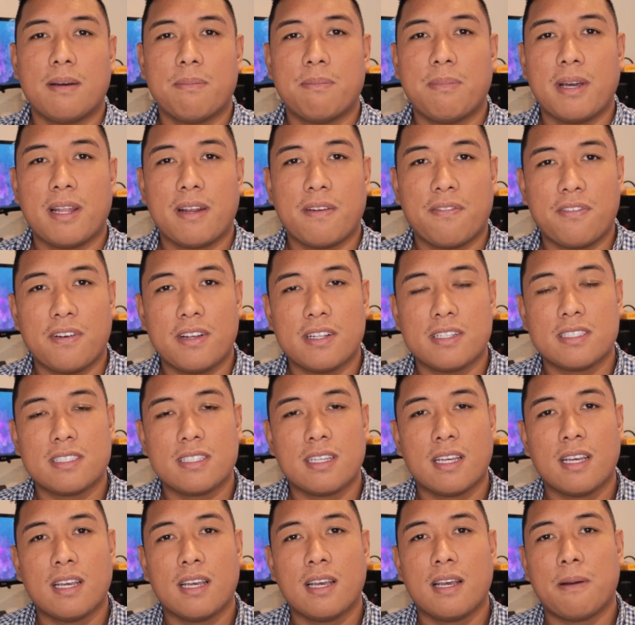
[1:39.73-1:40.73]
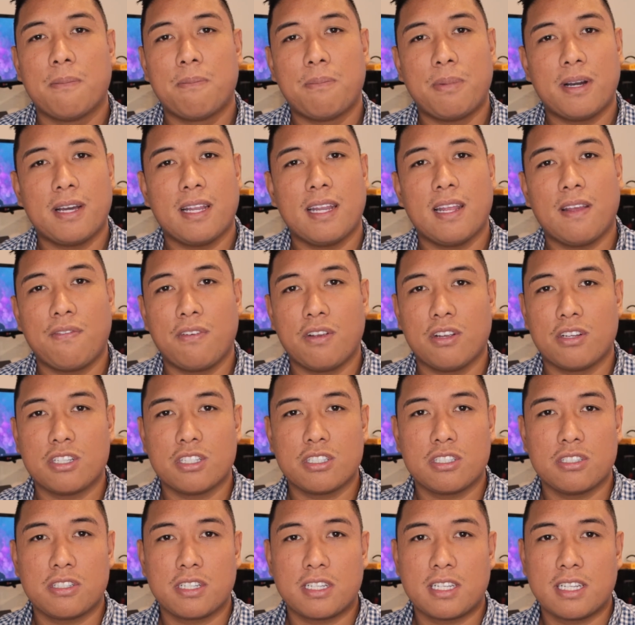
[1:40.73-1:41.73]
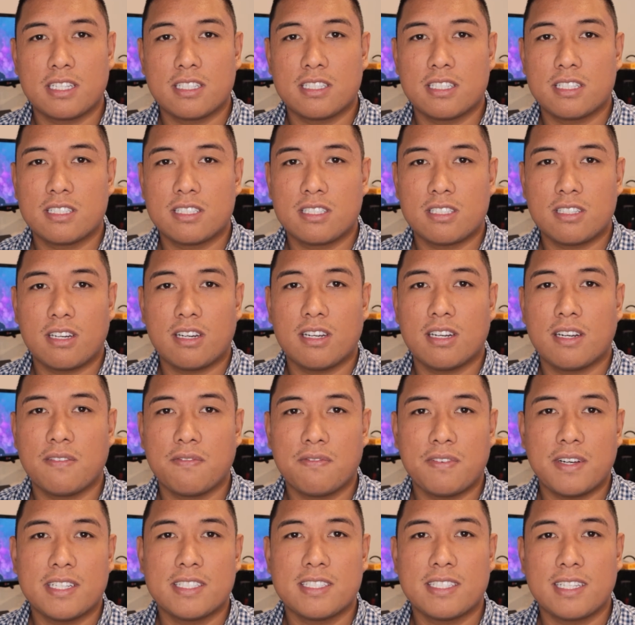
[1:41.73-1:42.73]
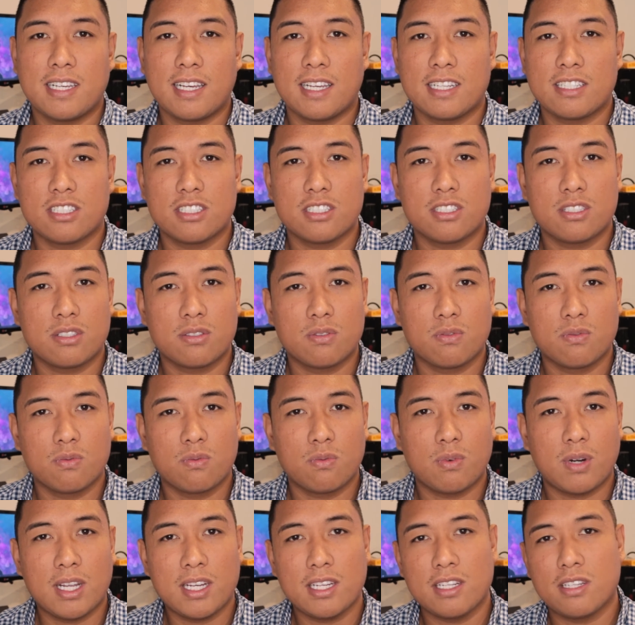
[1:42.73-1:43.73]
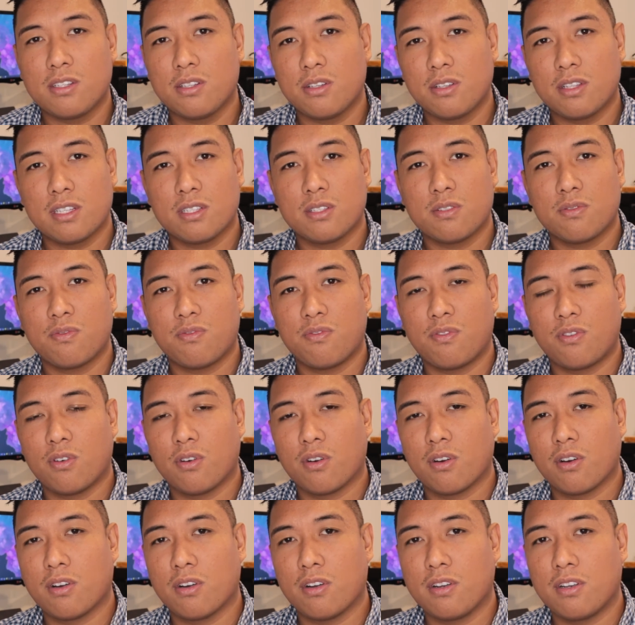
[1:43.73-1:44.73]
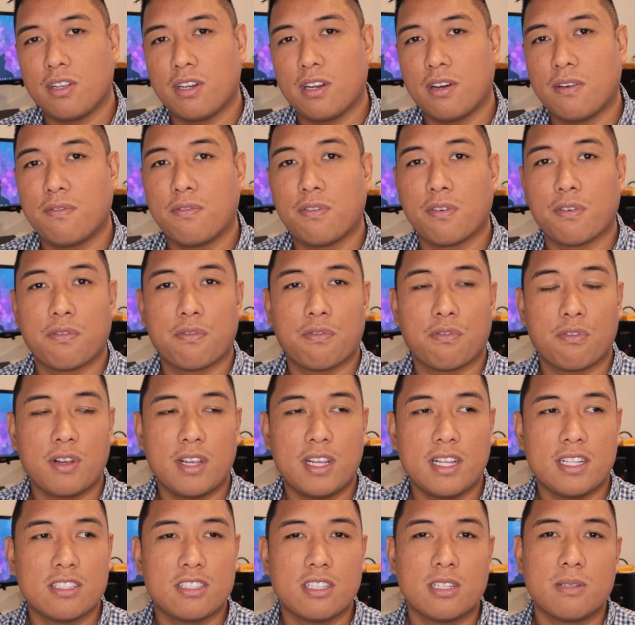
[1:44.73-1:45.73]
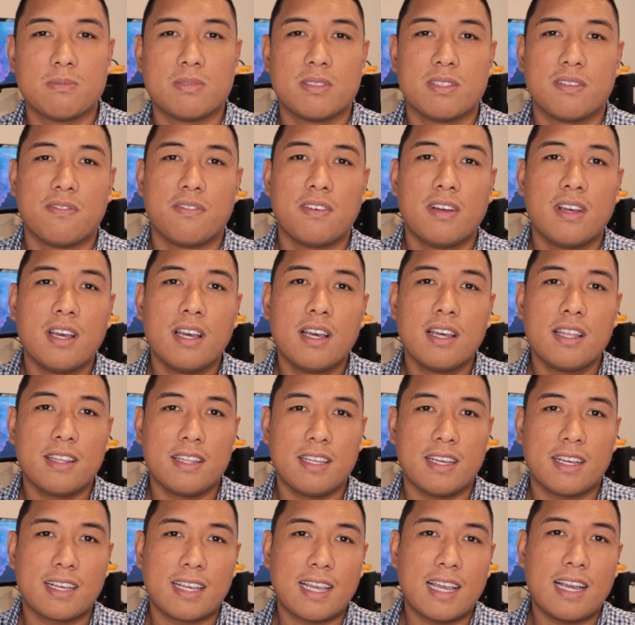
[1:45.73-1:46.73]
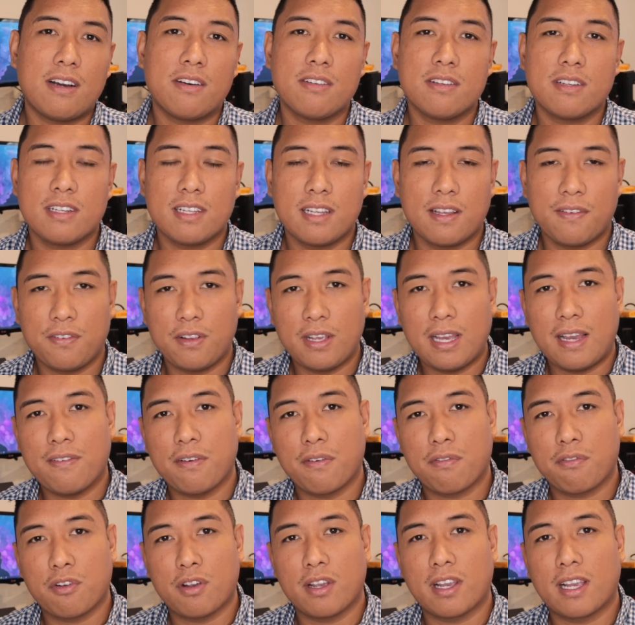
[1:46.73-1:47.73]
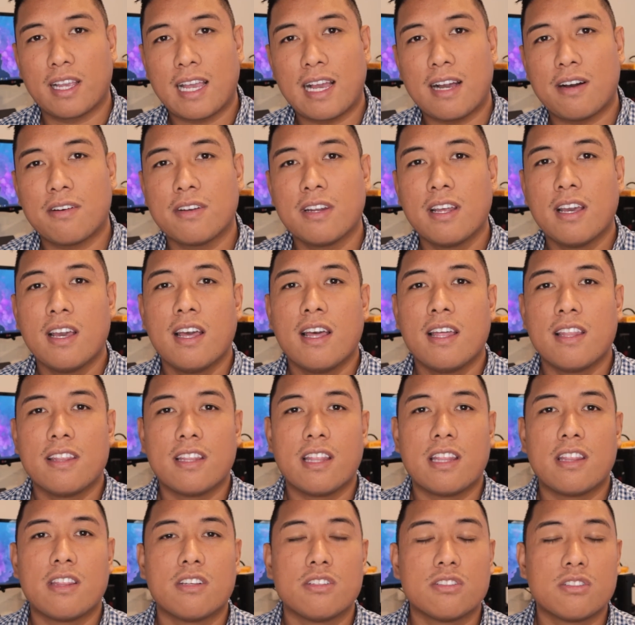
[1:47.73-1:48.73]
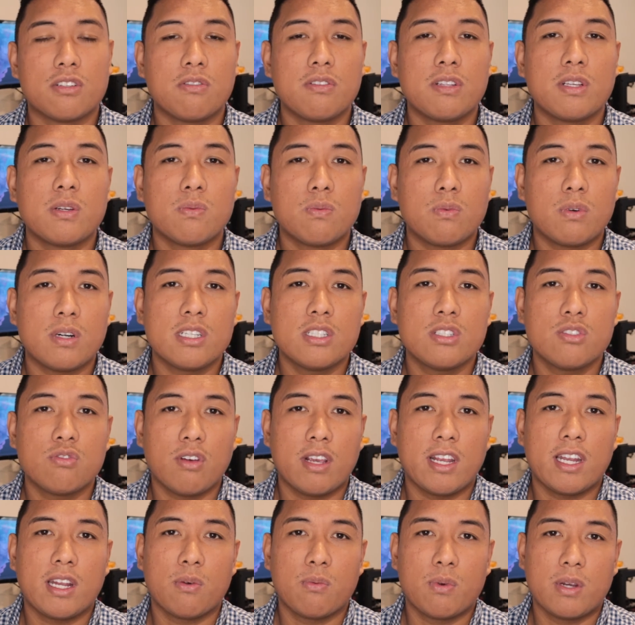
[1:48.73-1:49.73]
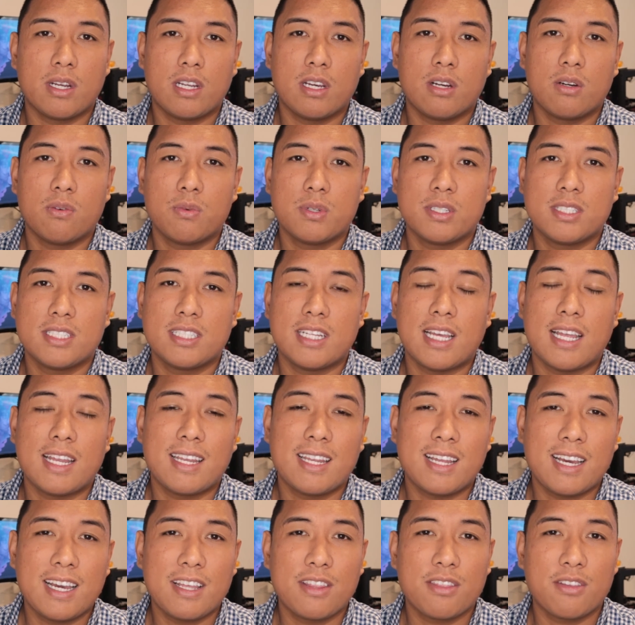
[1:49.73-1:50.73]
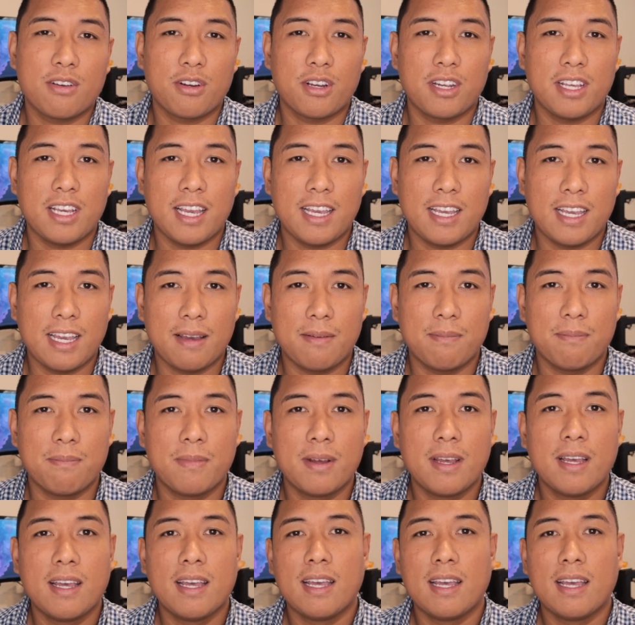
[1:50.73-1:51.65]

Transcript: benefits. But if you're just looking to start investing and just want to do this for free in terms of the account, if you have a free account, then there's only one trading window, which is at 9:30 a.m.